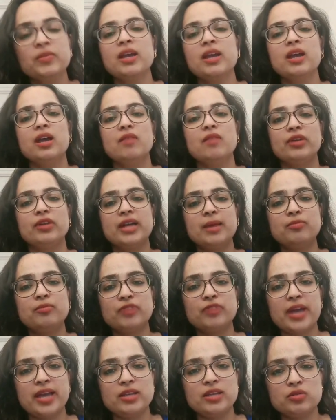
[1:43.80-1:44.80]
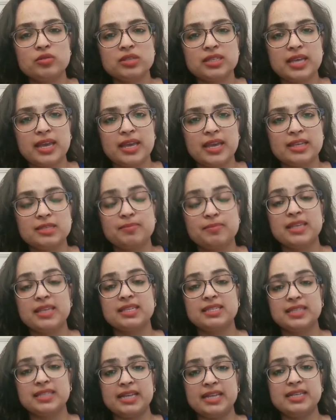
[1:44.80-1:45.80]
What I'm trying to say is, by
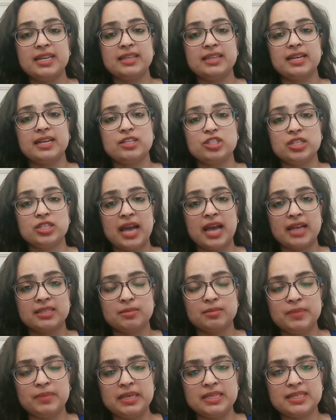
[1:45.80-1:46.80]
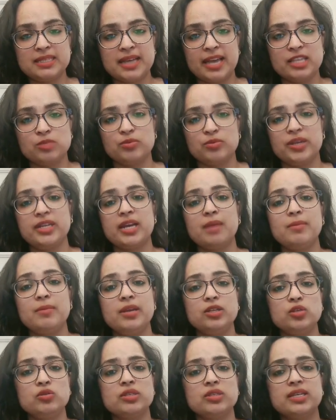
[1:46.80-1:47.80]
stating that she has a pea-sized brain, I mean
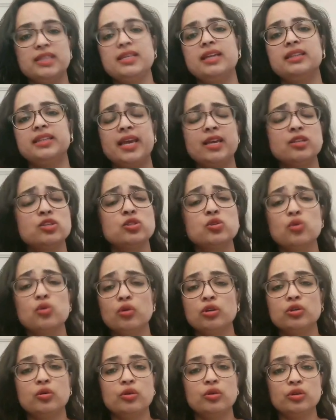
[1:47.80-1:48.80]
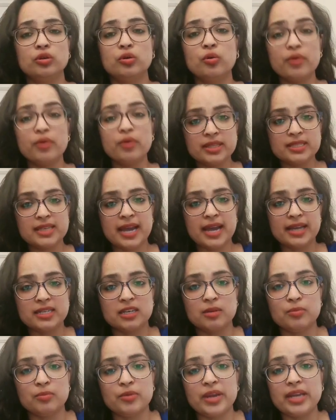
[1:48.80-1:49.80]
to say that things don't go inside
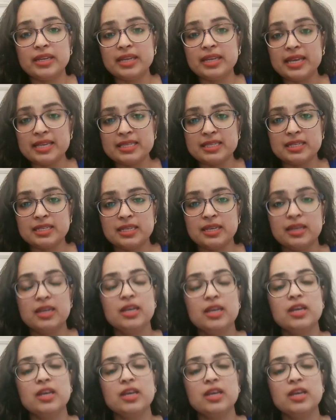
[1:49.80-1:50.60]
her brain easily.